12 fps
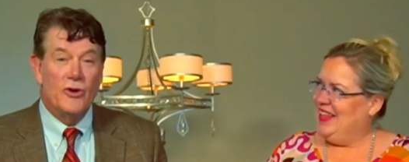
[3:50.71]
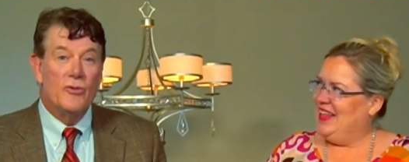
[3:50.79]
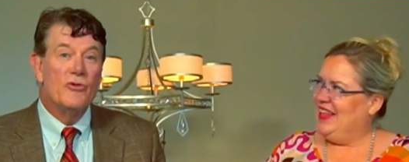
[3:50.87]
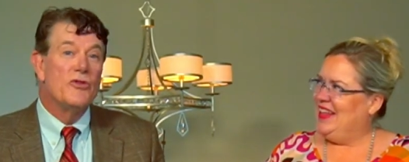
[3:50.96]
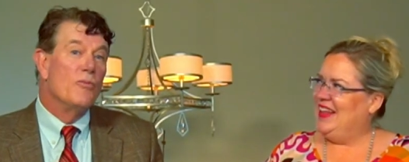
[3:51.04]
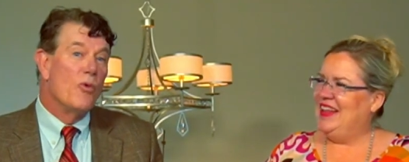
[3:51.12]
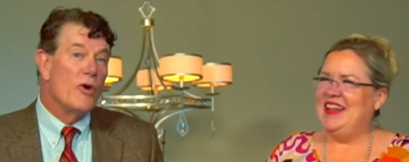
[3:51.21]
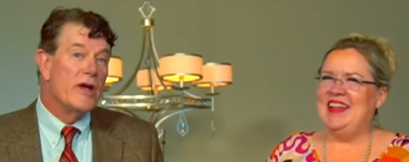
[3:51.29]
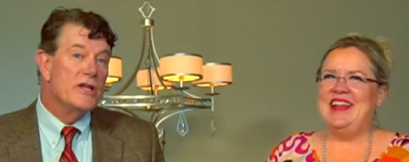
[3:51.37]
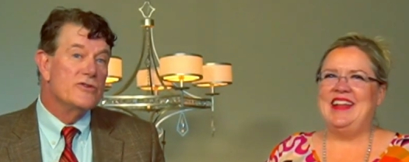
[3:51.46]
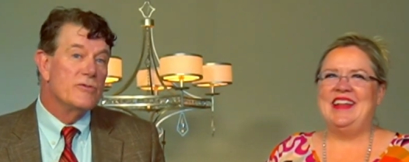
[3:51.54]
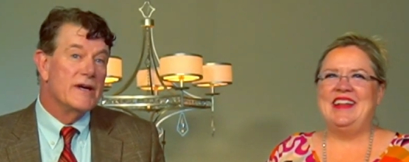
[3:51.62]
Speaker 1: start with
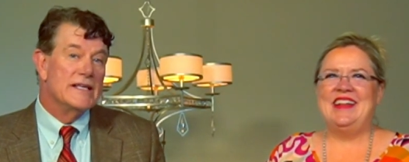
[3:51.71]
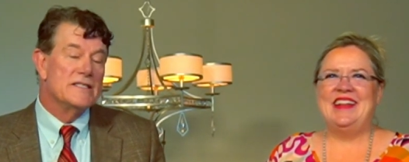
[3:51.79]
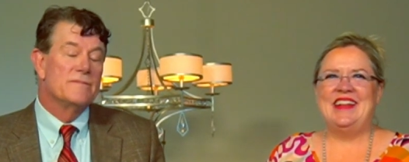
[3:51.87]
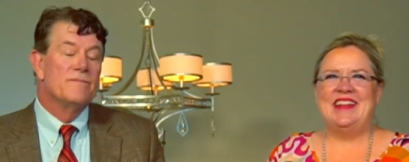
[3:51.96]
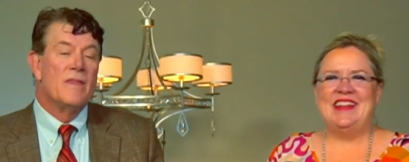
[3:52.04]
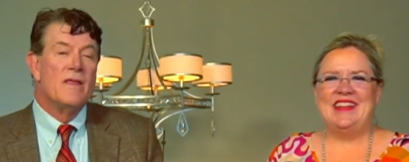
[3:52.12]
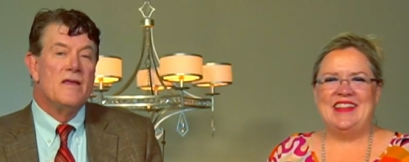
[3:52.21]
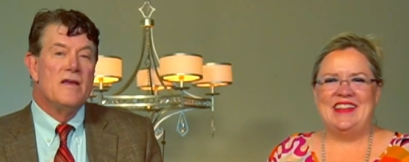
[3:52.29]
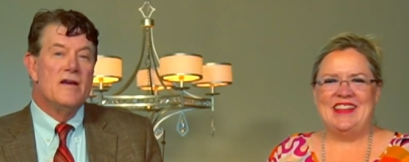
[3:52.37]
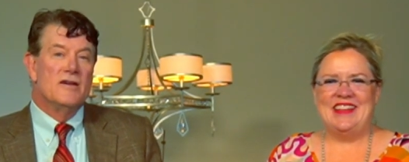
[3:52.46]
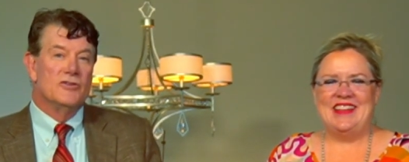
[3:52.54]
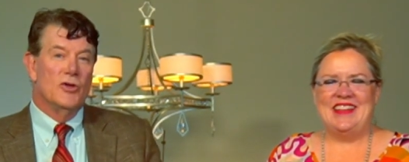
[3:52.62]
mortgage rates.
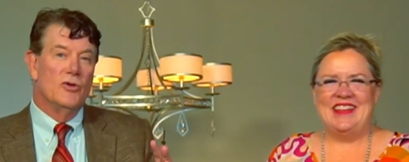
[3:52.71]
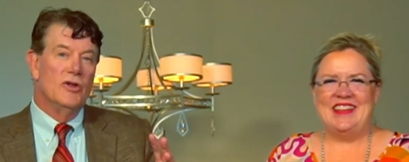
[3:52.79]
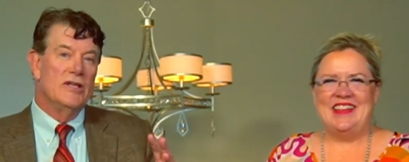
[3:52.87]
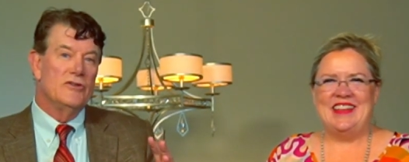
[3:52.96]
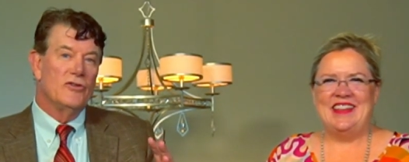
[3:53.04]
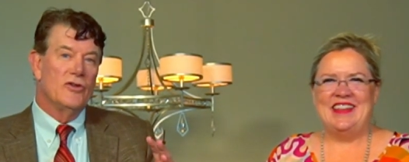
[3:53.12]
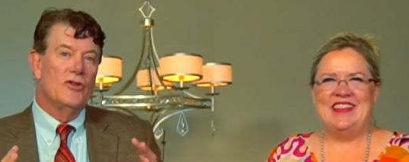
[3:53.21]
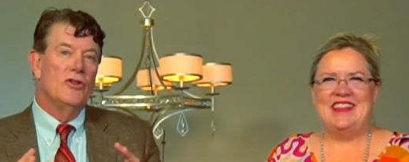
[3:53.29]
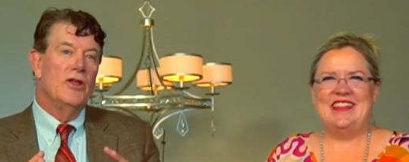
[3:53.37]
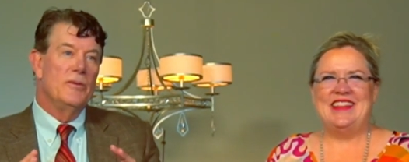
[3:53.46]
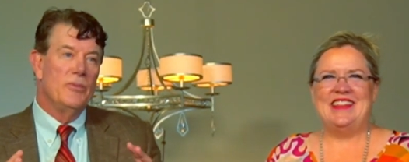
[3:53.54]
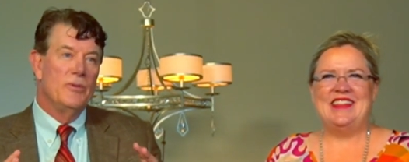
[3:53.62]
So let's
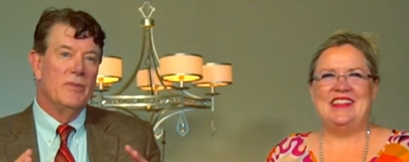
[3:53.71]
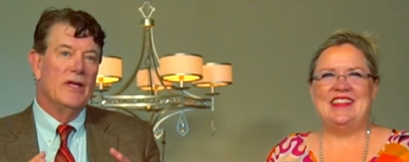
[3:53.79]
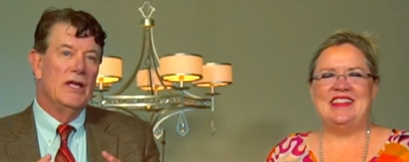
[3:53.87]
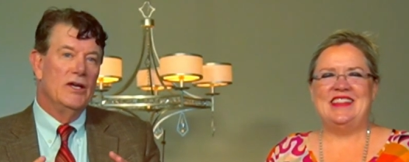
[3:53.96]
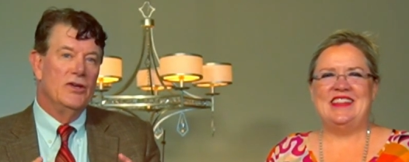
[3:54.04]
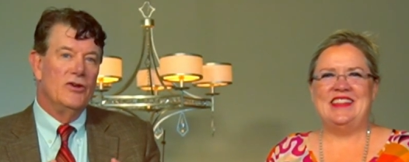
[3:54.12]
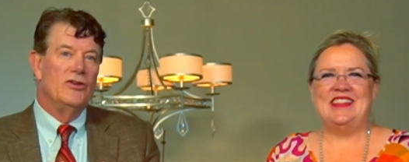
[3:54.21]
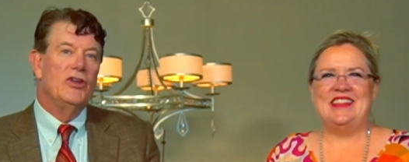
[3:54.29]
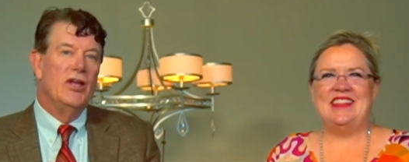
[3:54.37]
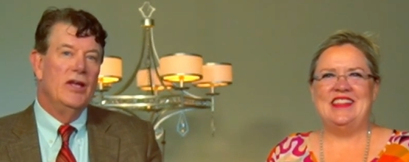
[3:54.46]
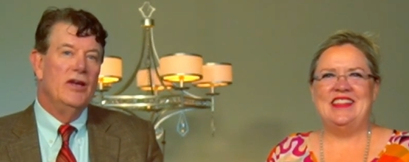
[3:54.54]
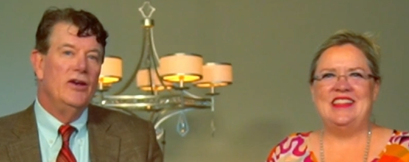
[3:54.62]
lump them into
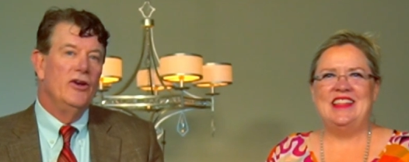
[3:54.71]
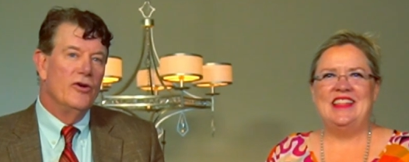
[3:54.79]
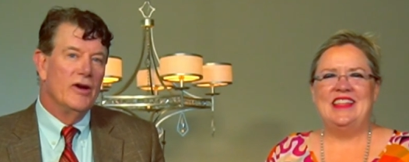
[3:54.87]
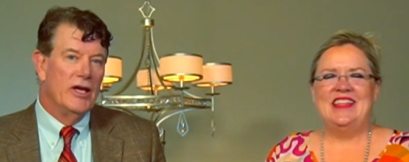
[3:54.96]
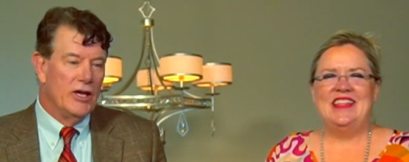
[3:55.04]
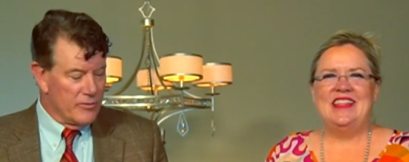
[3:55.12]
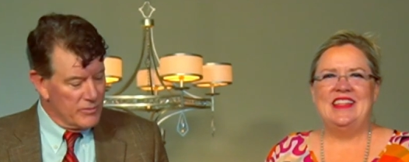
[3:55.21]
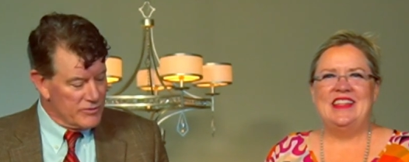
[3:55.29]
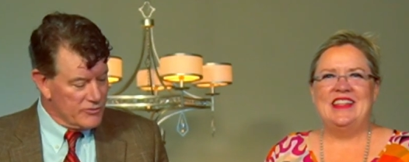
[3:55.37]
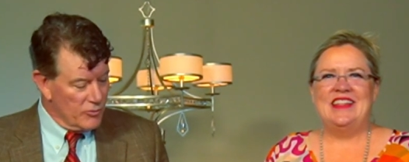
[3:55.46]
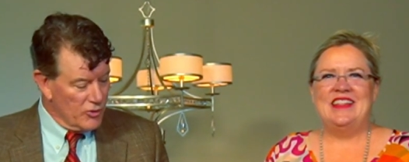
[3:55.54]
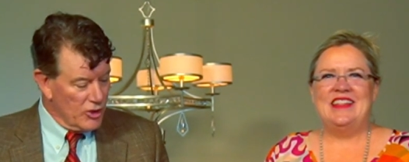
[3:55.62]
10-year increments. So
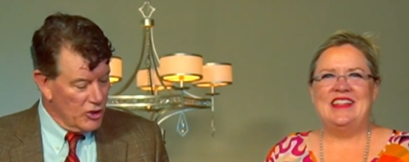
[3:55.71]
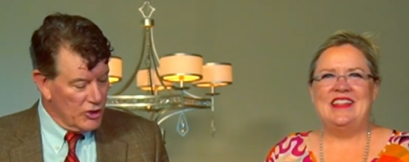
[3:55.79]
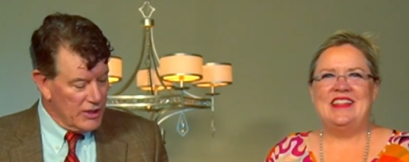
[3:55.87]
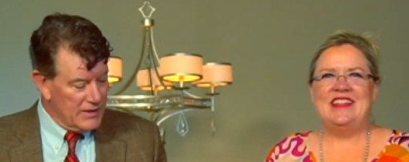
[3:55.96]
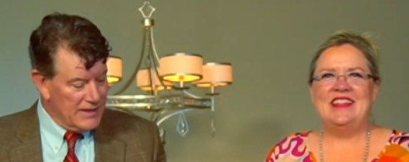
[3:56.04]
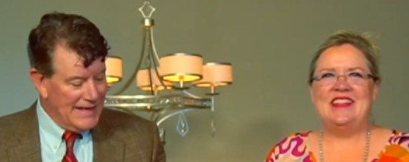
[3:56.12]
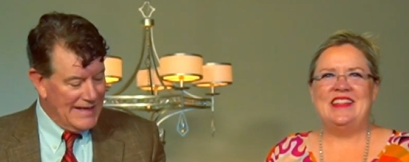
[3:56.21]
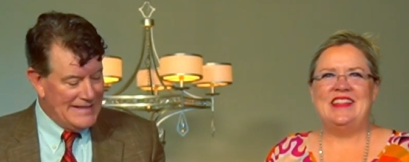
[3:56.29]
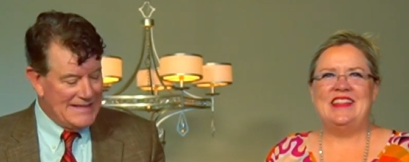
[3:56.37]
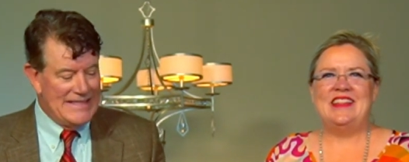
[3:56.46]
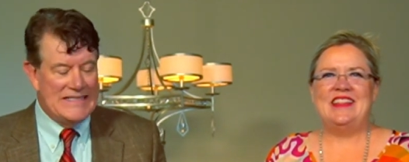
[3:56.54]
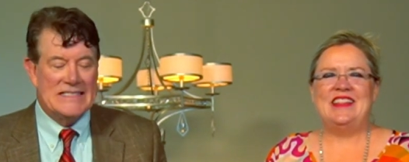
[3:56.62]
we're going to look at the
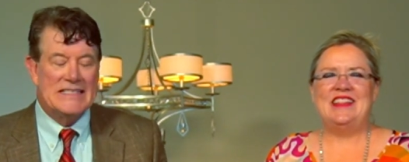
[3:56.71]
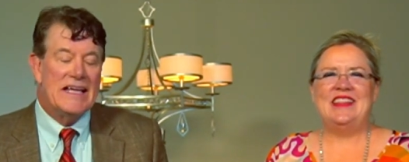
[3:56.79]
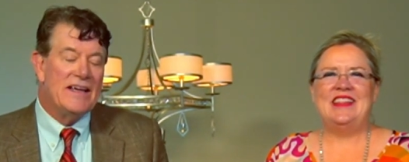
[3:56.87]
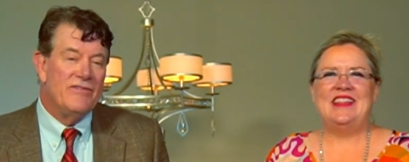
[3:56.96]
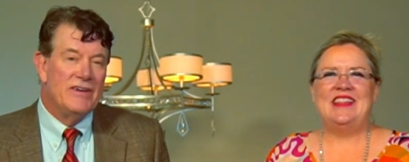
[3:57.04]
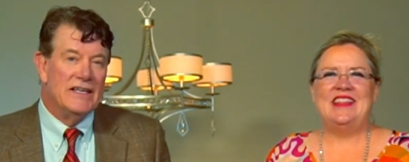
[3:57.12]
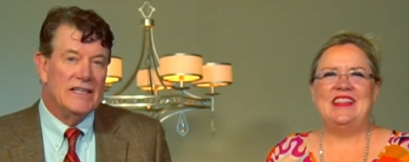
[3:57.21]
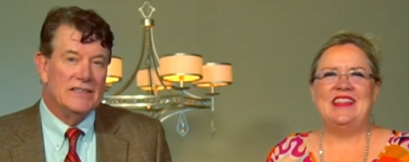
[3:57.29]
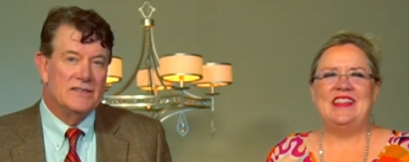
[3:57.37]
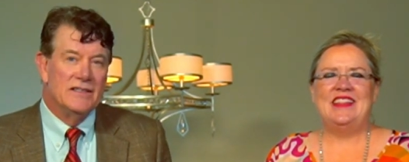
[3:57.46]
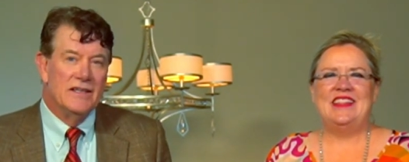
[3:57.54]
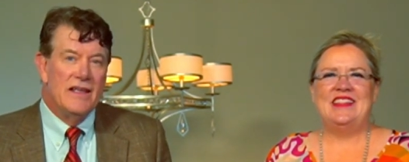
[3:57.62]
1970s.